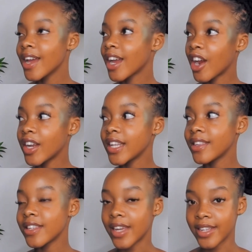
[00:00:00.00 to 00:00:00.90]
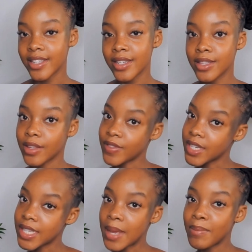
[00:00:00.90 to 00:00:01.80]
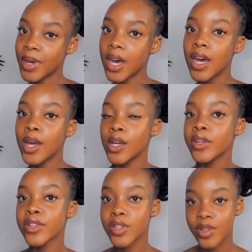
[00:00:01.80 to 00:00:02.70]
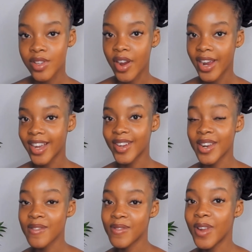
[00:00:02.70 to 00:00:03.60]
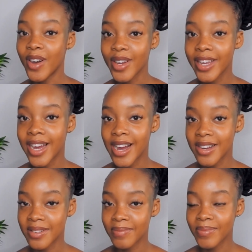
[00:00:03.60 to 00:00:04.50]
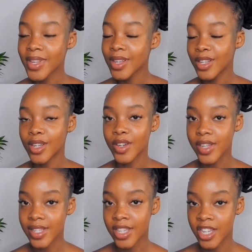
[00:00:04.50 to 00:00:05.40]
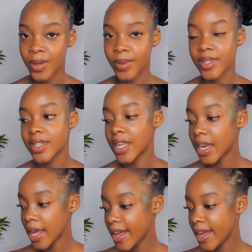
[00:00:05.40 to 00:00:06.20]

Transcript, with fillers: Currently the 19th of December. So sorry I couldn't vlog. Um, you know, continue with dinner.